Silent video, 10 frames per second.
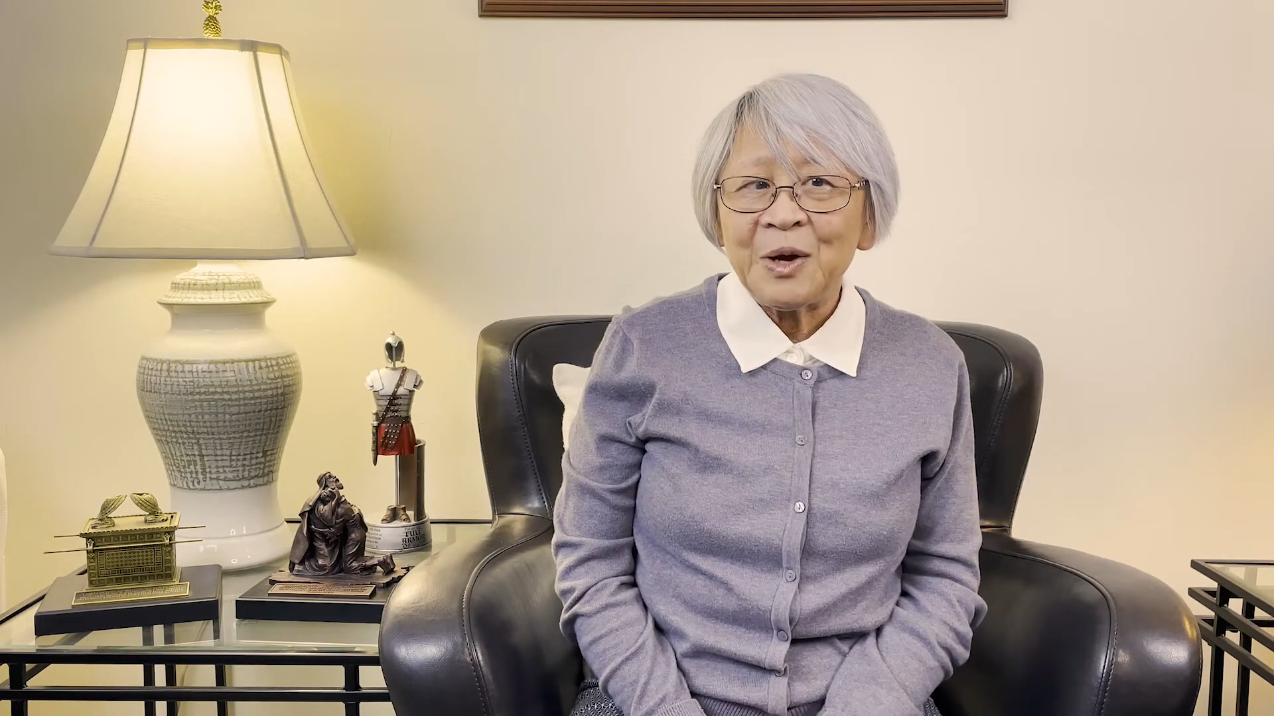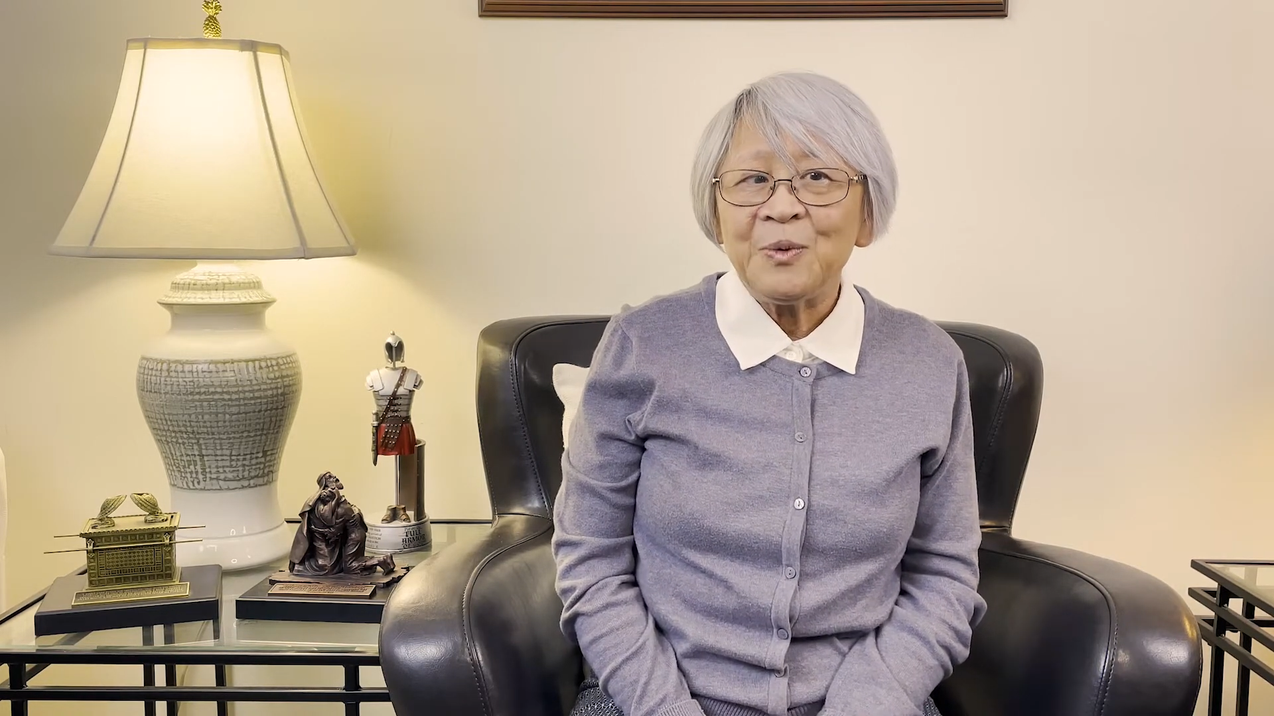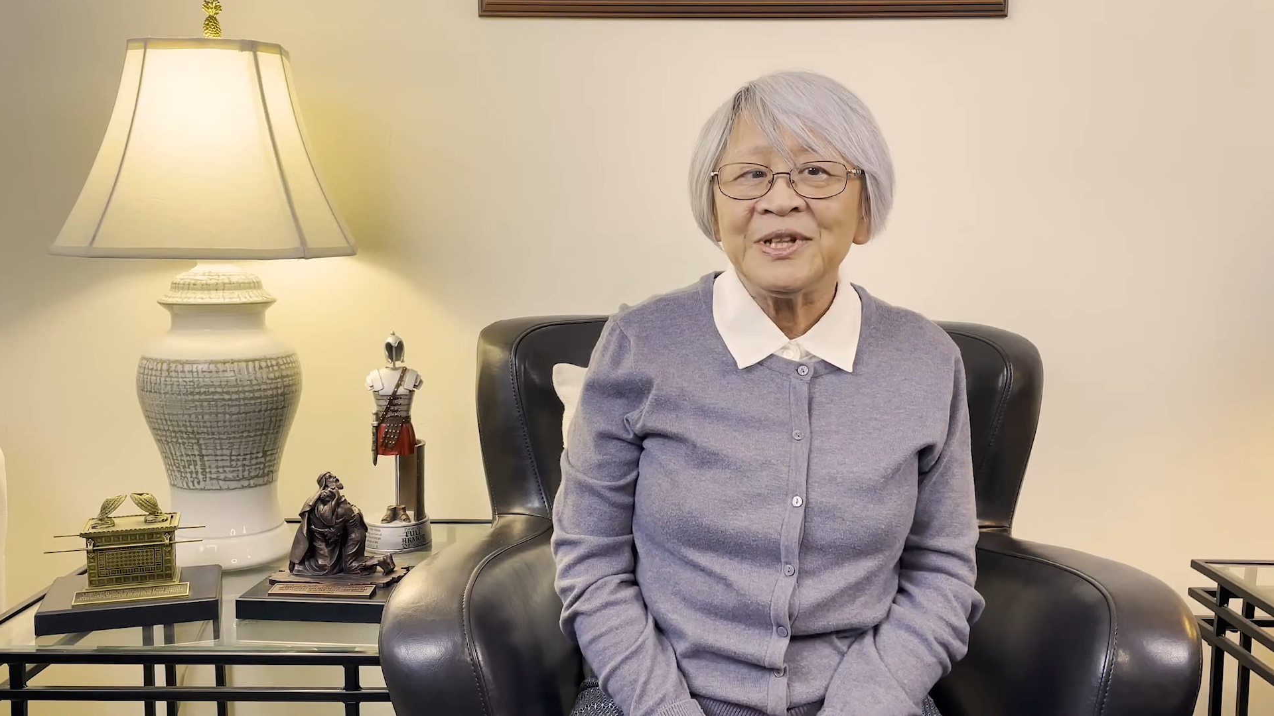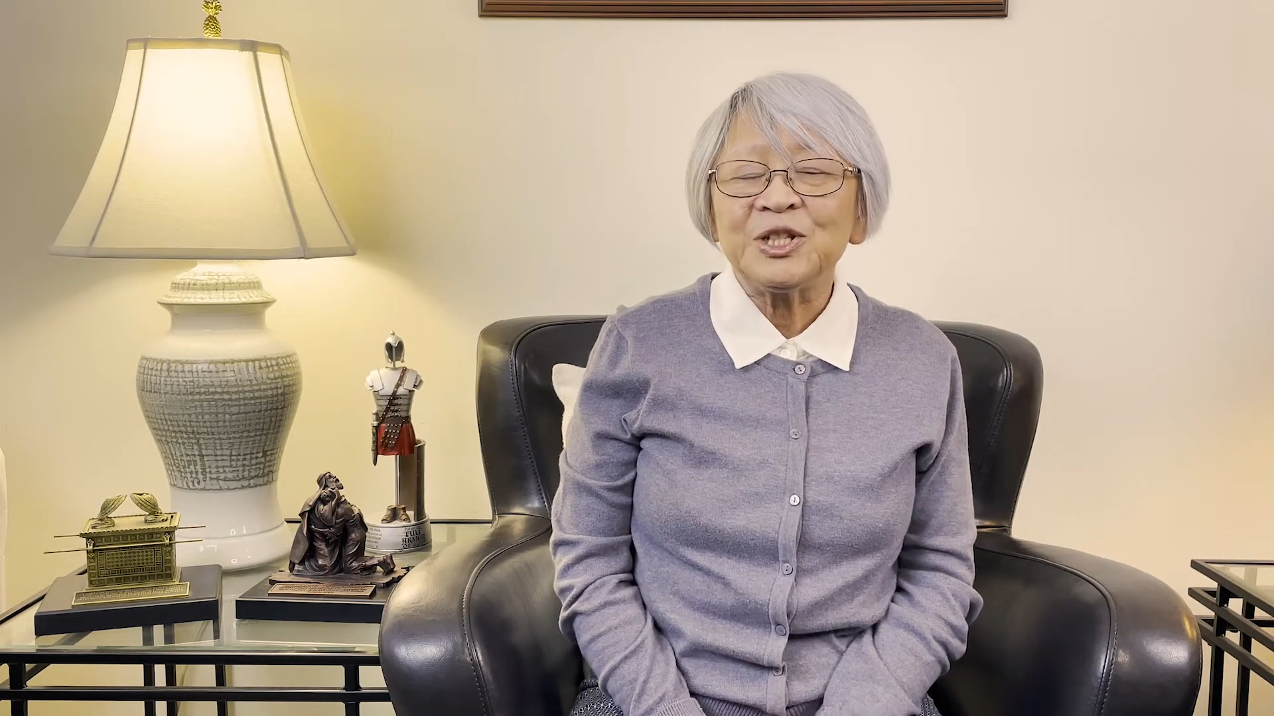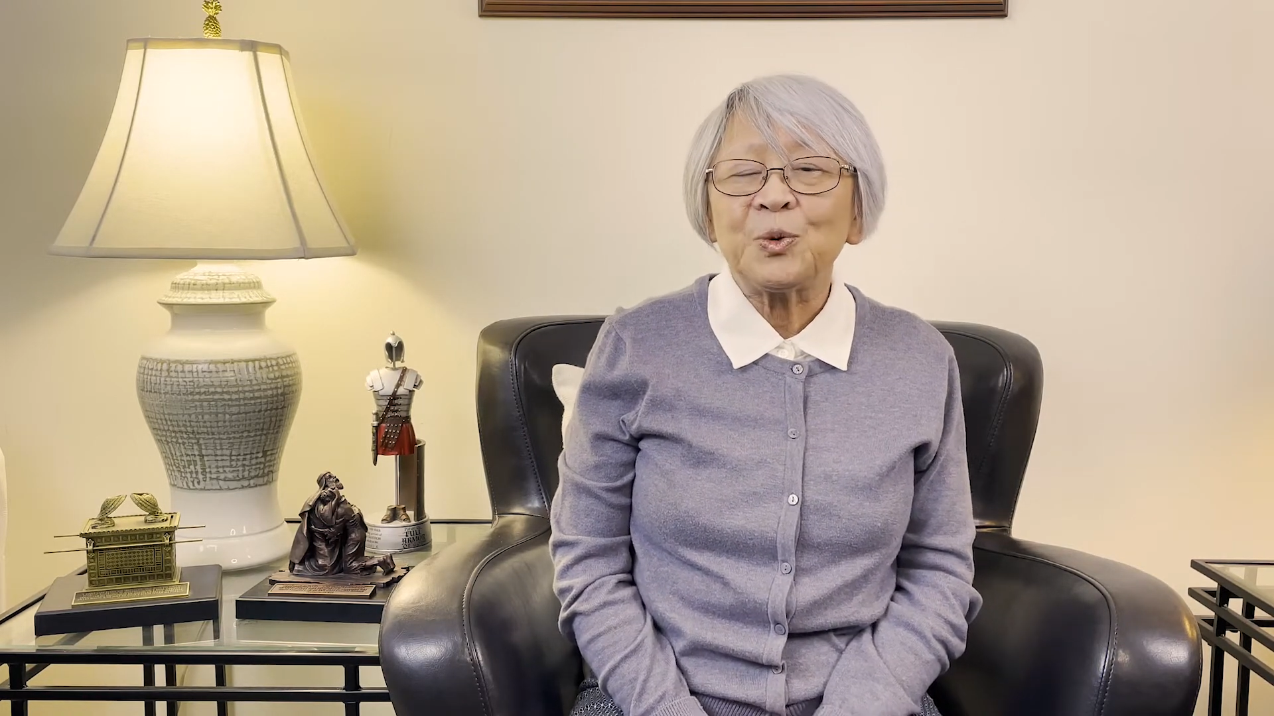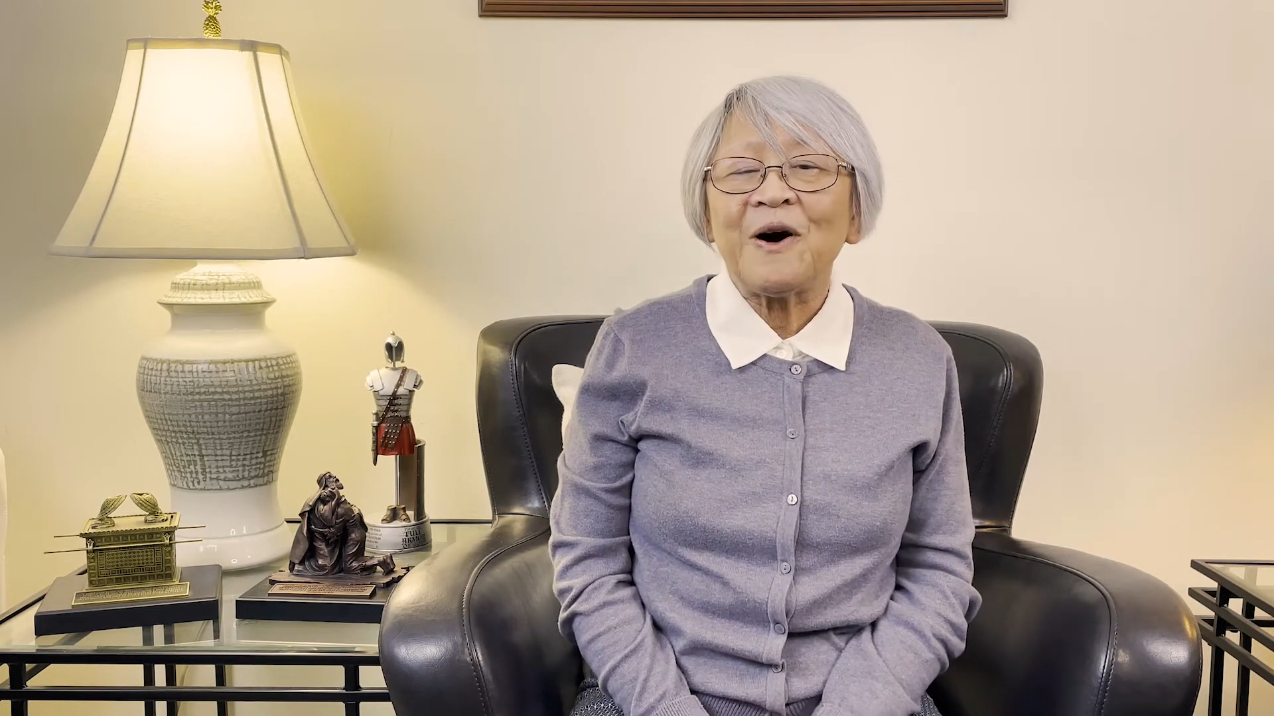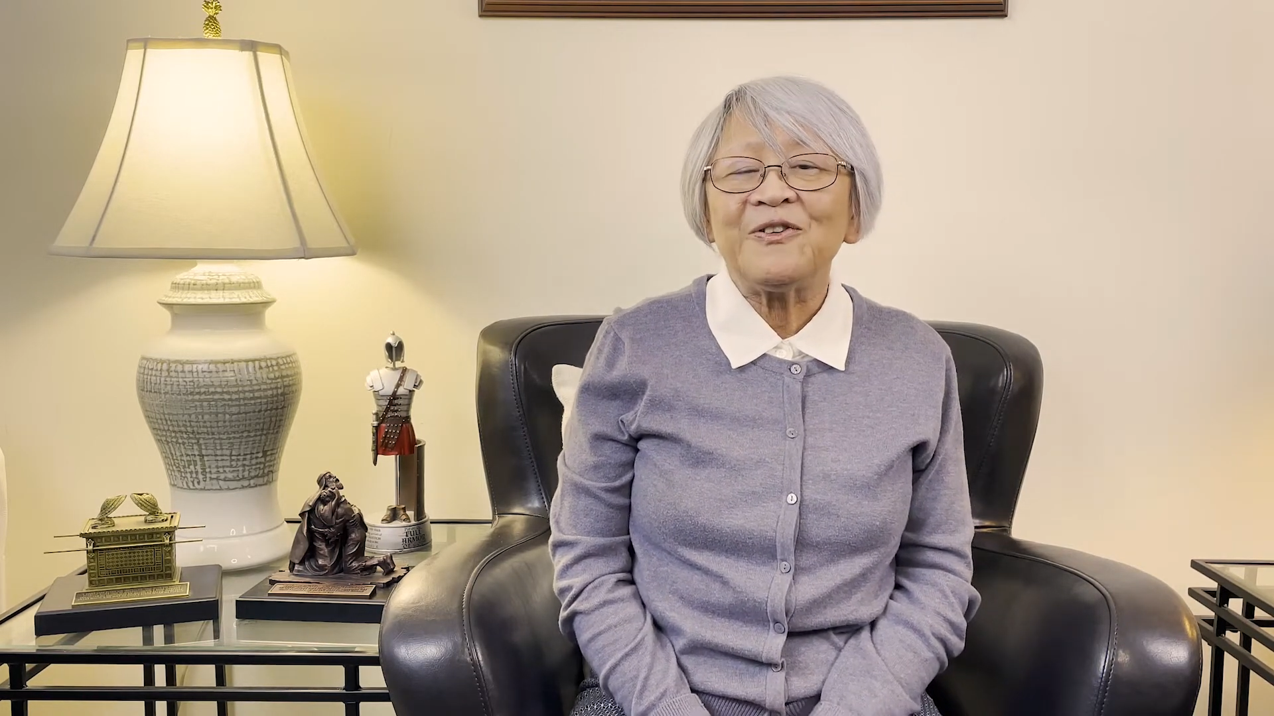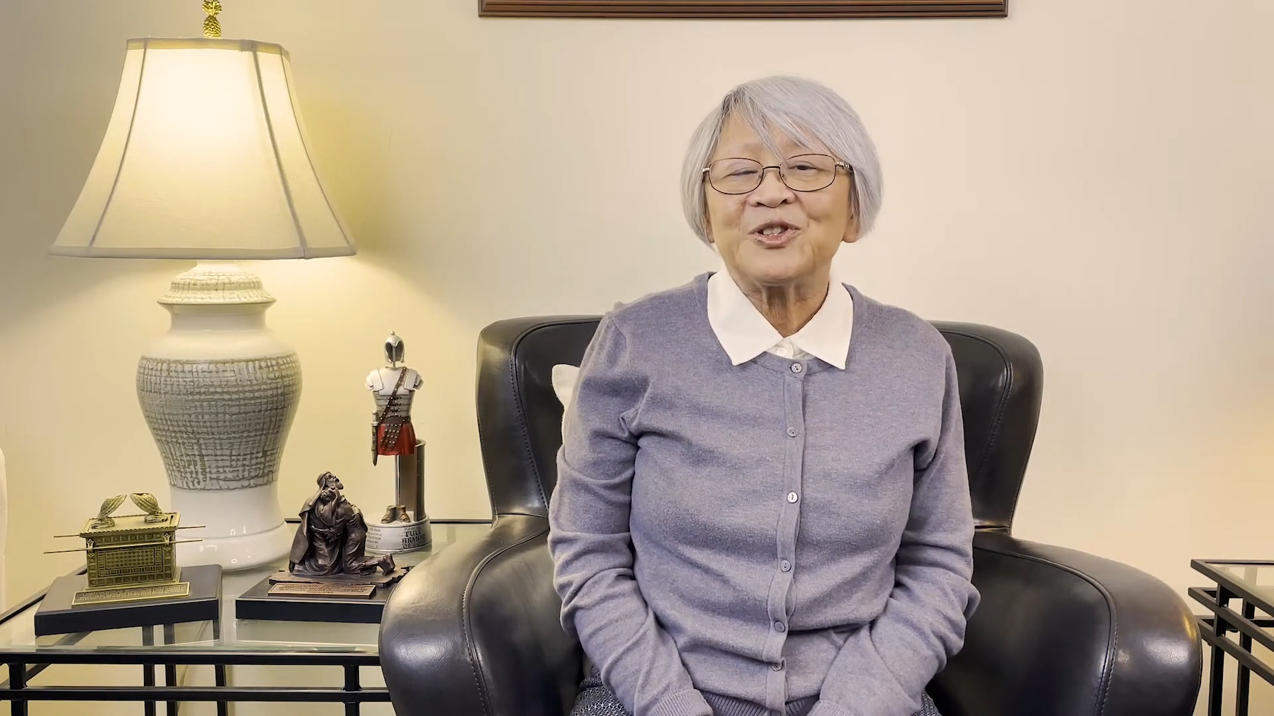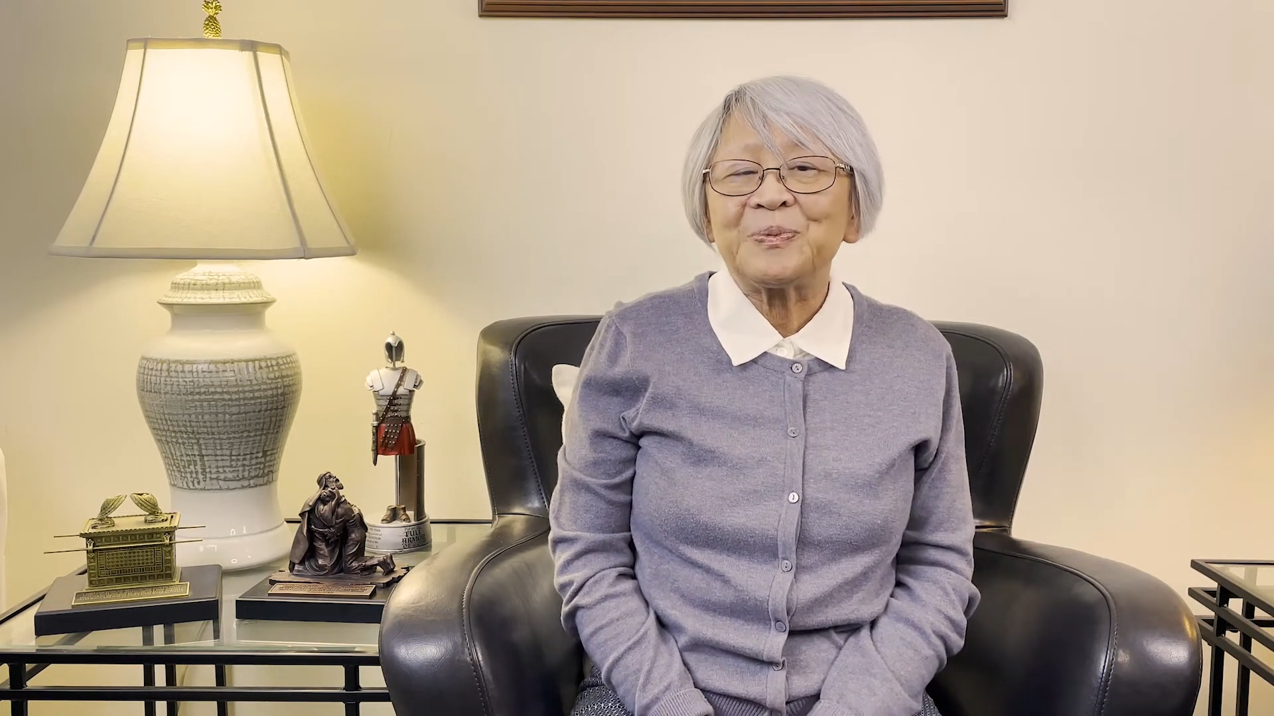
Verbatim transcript: When the 12